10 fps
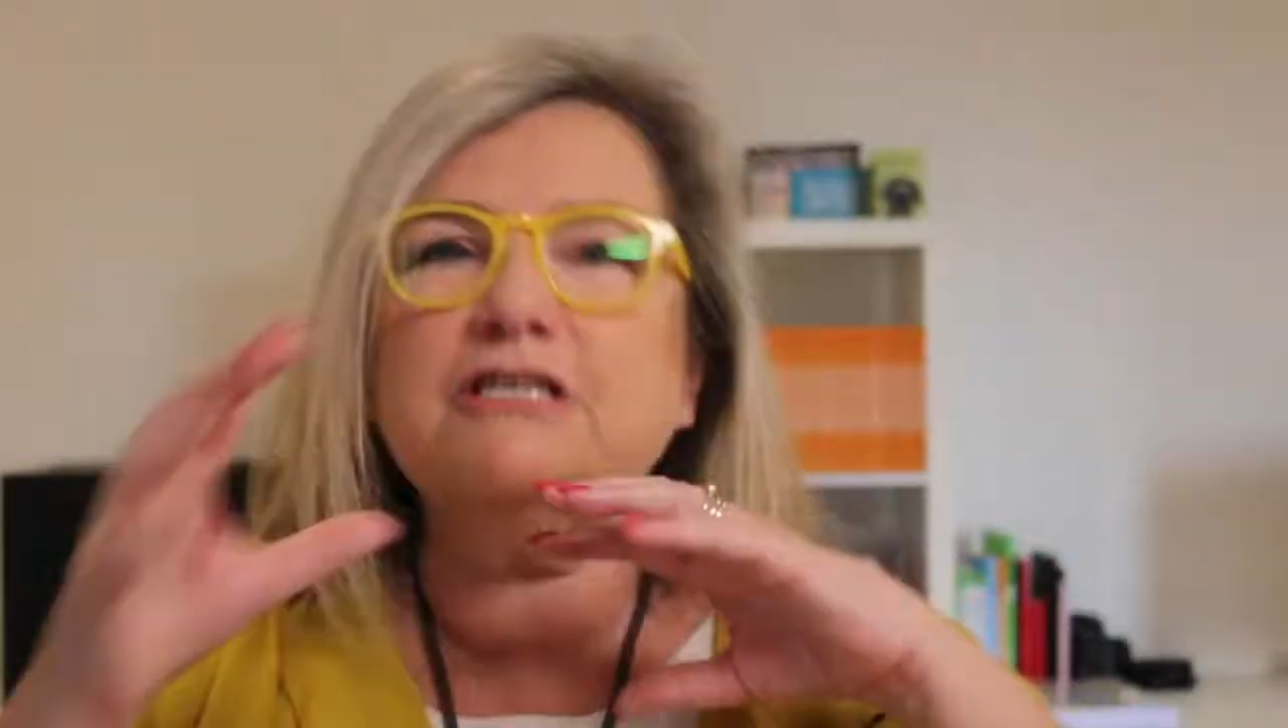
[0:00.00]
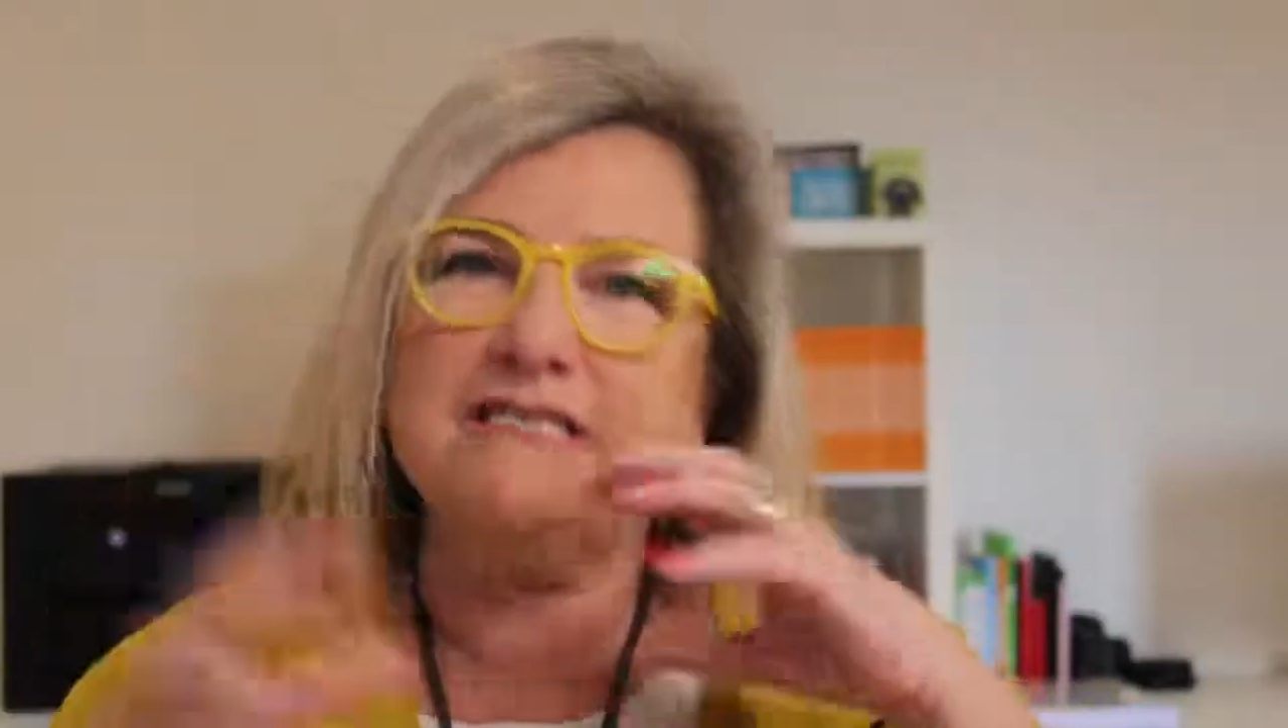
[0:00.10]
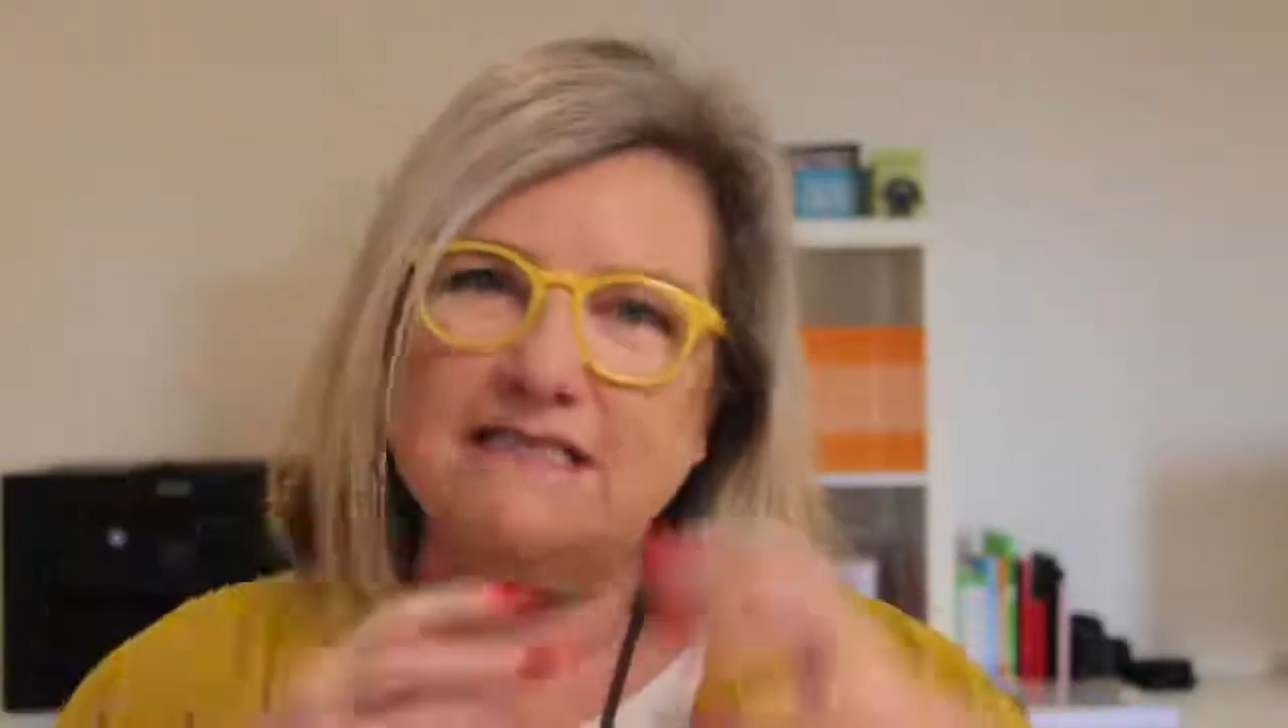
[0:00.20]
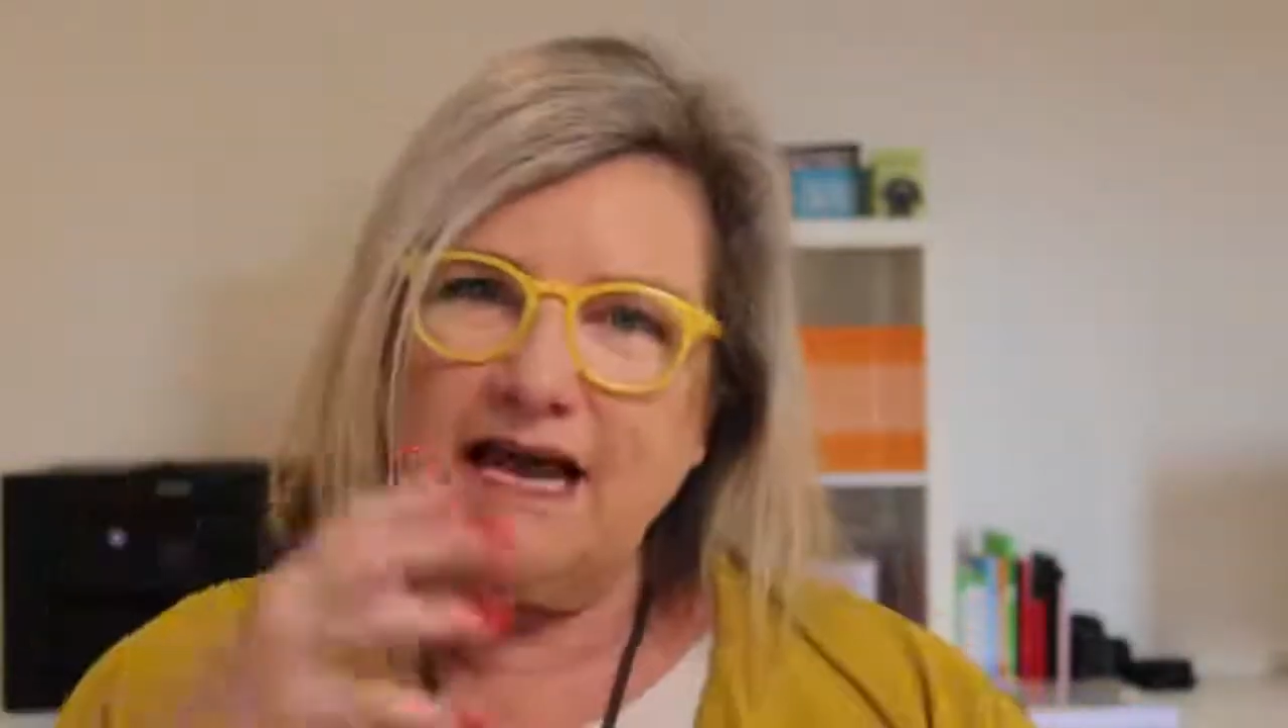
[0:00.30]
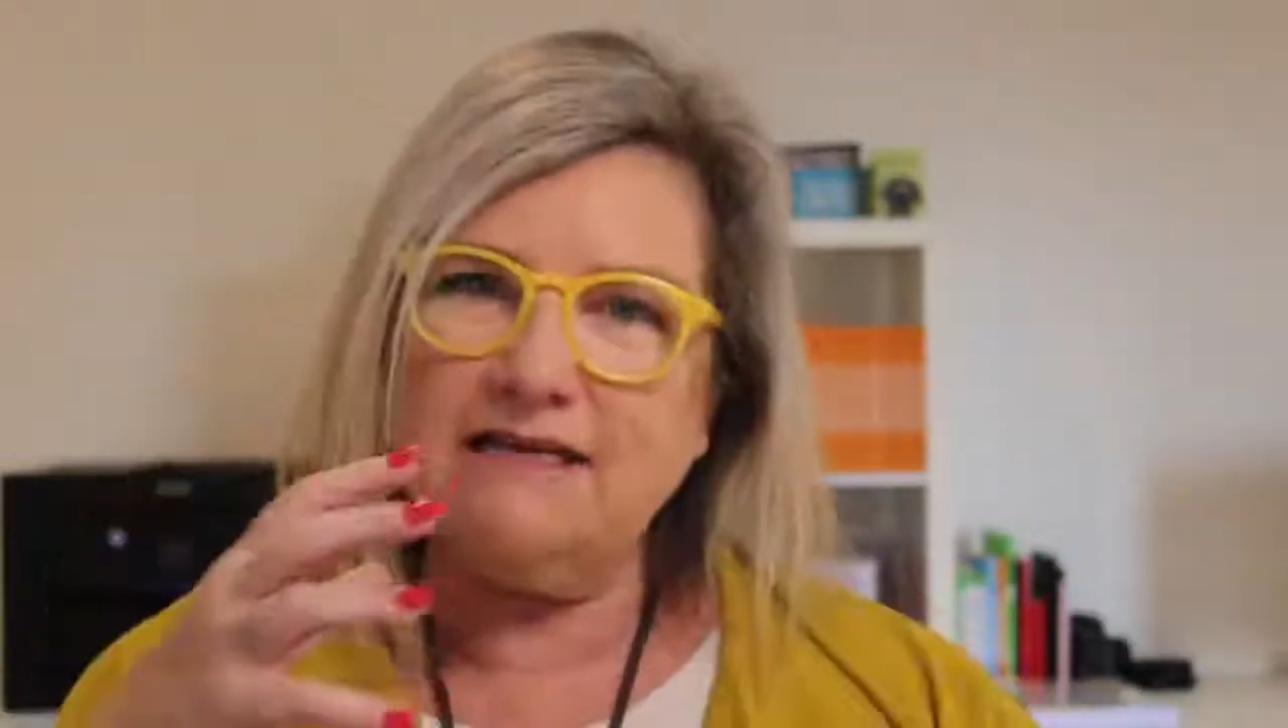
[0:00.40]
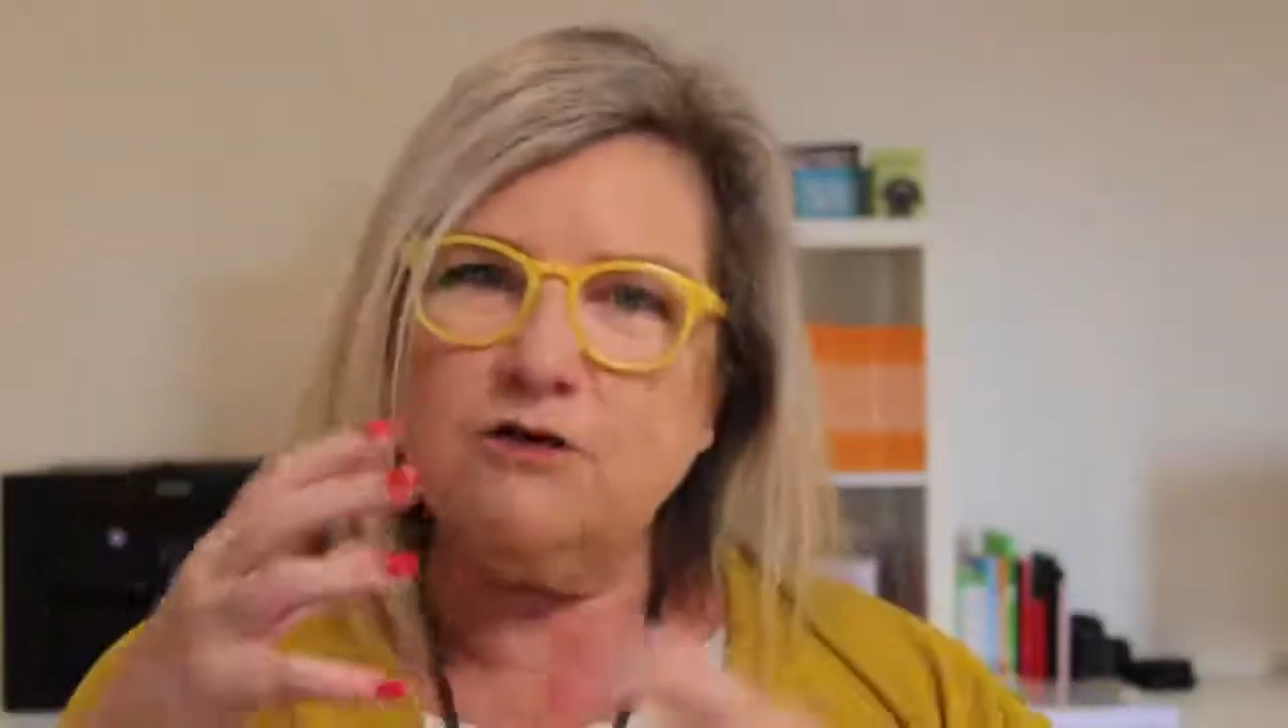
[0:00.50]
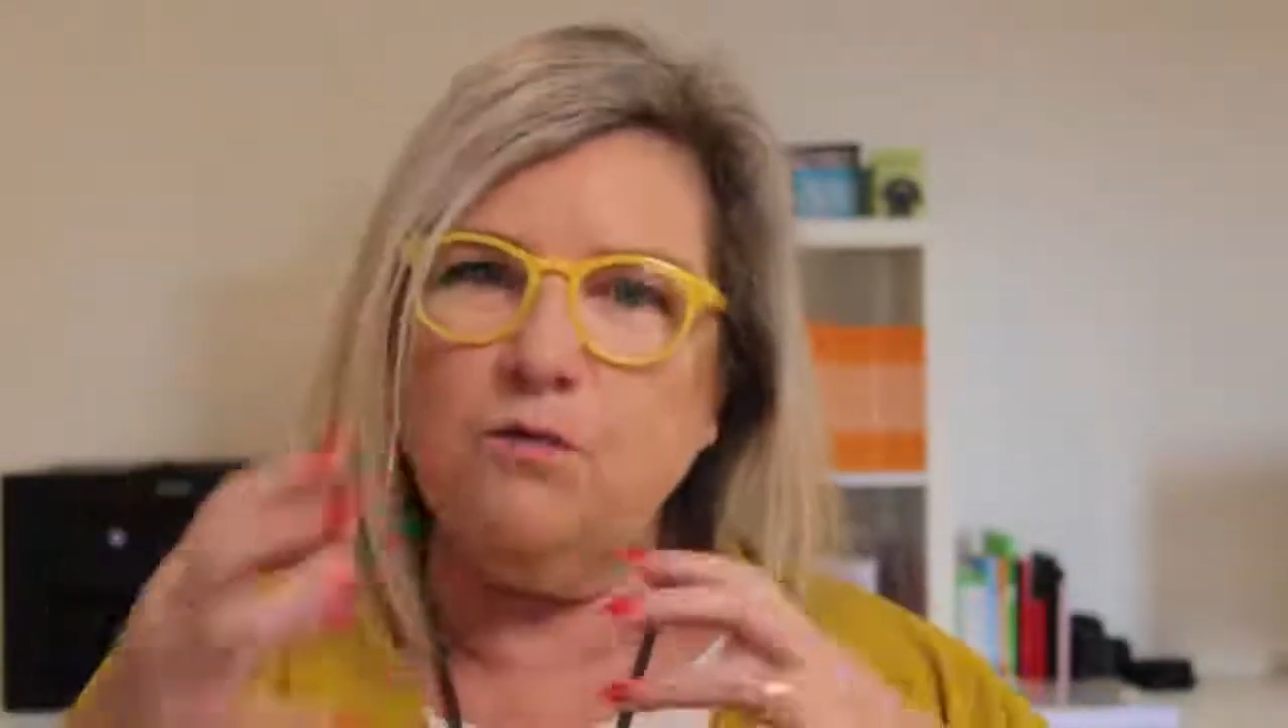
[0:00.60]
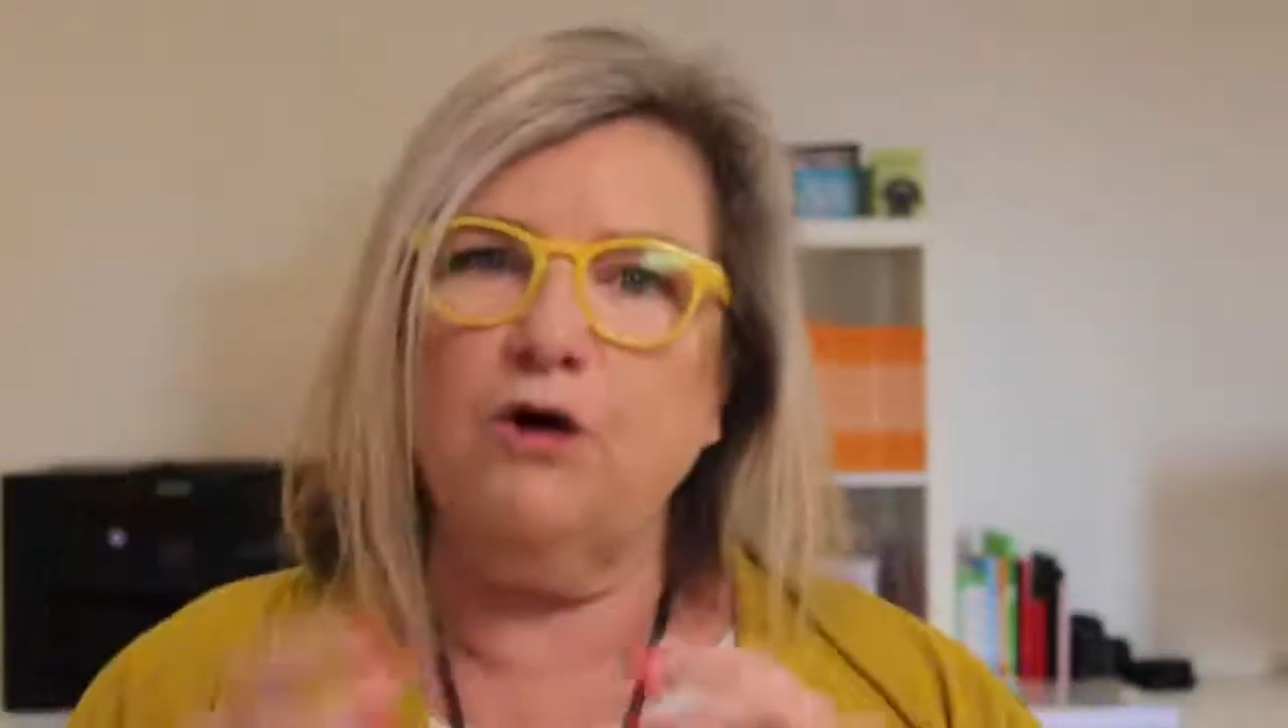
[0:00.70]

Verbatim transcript: just start to